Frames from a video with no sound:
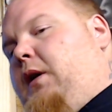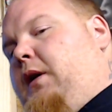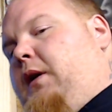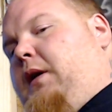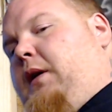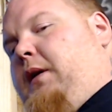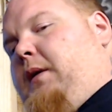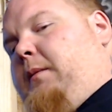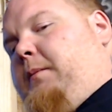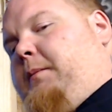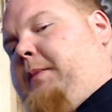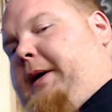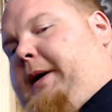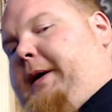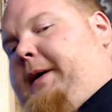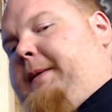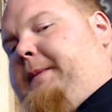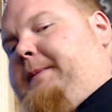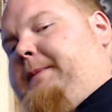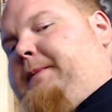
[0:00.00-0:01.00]
But
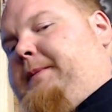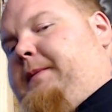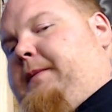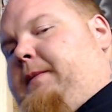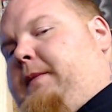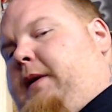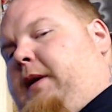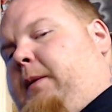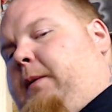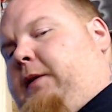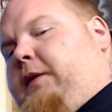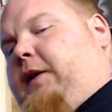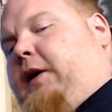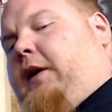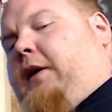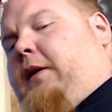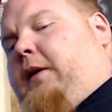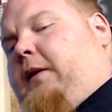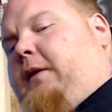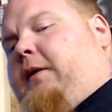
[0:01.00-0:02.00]
it was all a
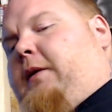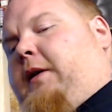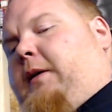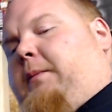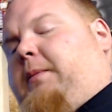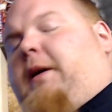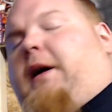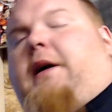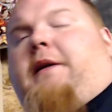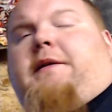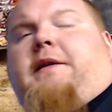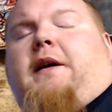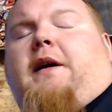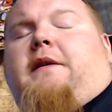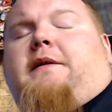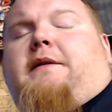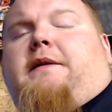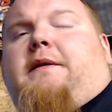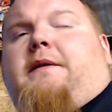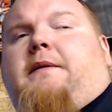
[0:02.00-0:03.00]
learning
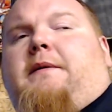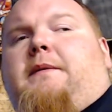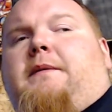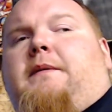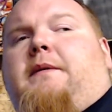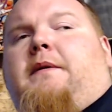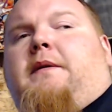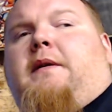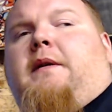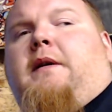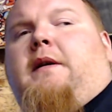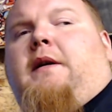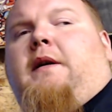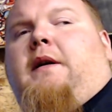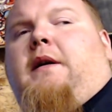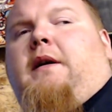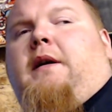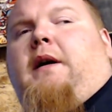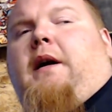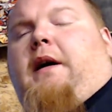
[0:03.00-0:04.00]
process.
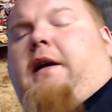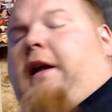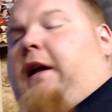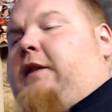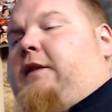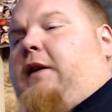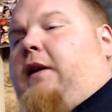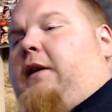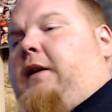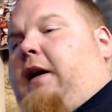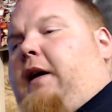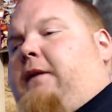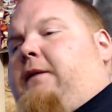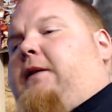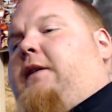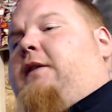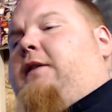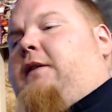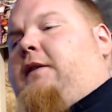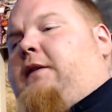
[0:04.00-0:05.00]
And that's all life
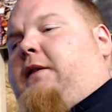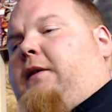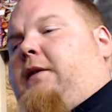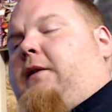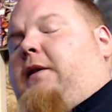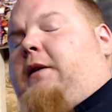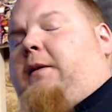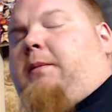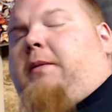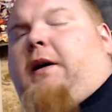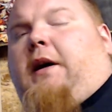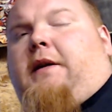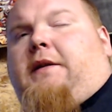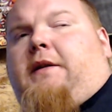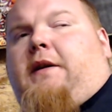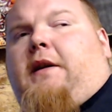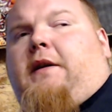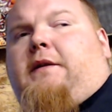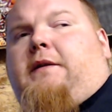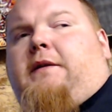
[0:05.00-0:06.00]
is a learning process.